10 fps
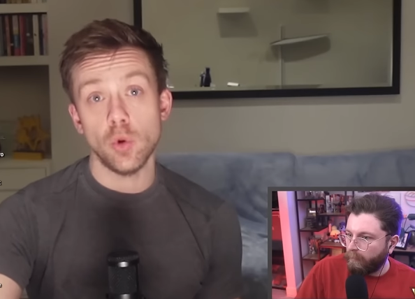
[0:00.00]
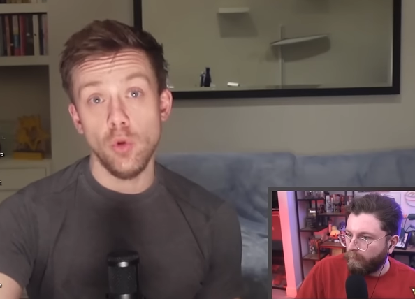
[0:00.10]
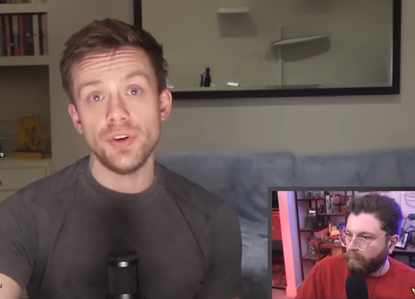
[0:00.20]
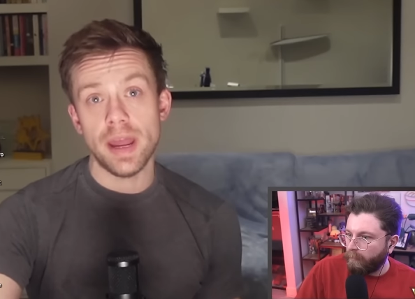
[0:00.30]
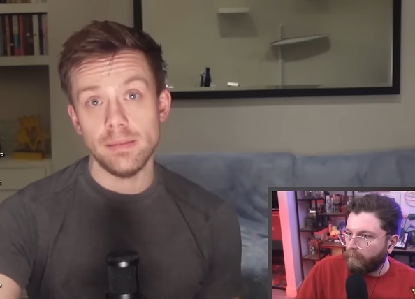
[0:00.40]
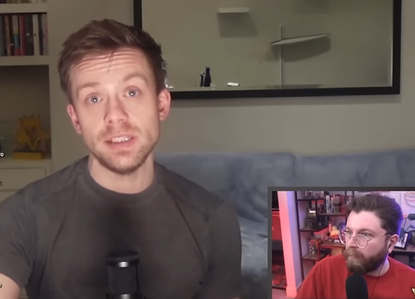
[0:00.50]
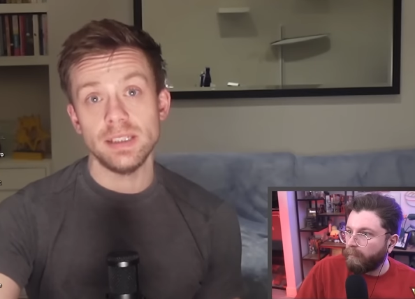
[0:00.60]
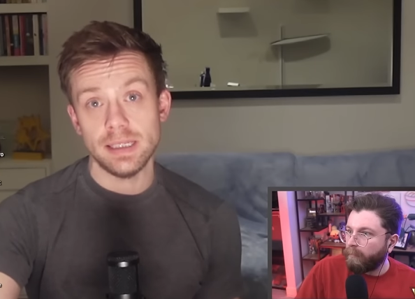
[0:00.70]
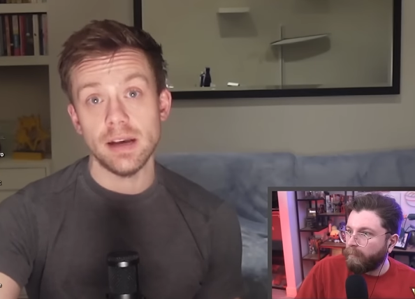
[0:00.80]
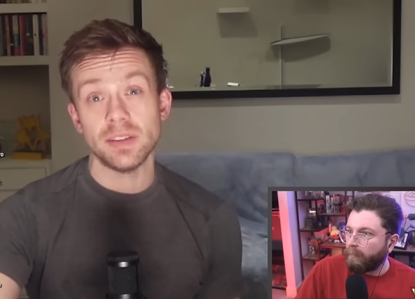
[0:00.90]
Speaker 1: all the names and
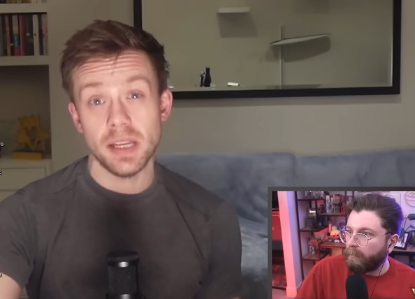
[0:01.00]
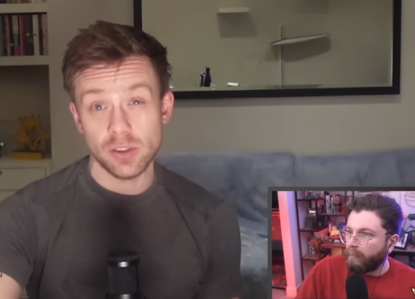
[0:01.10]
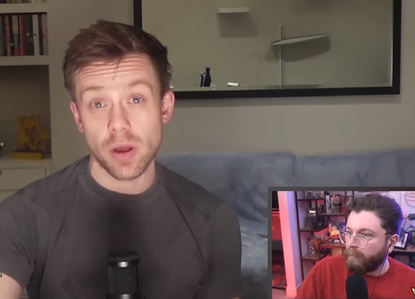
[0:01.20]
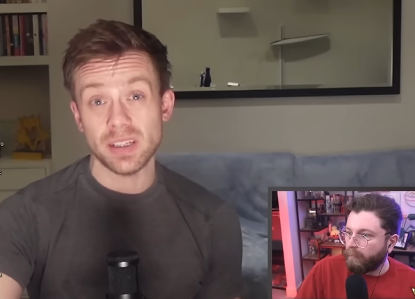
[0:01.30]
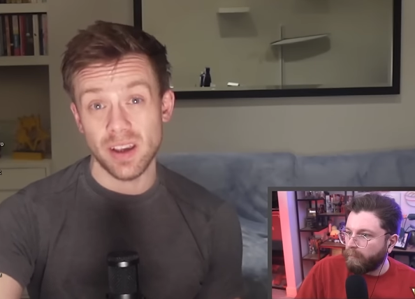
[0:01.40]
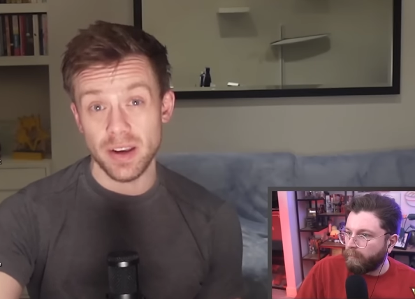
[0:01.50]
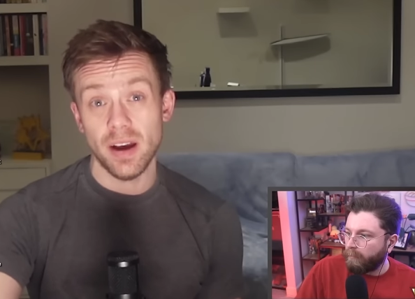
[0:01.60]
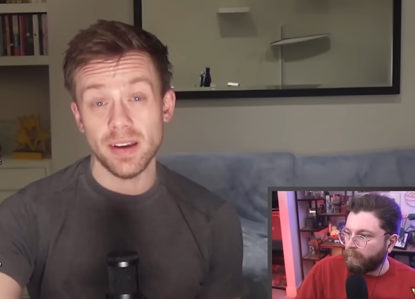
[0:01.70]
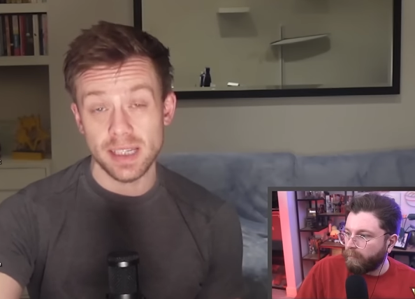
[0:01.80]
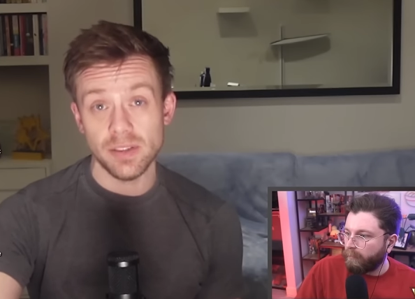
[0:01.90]
details and Israel-assigned
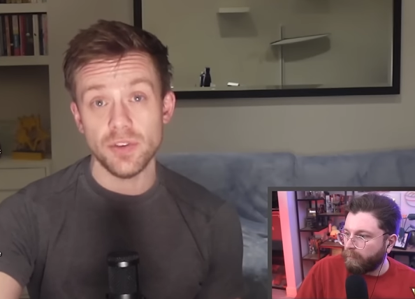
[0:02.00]
IDs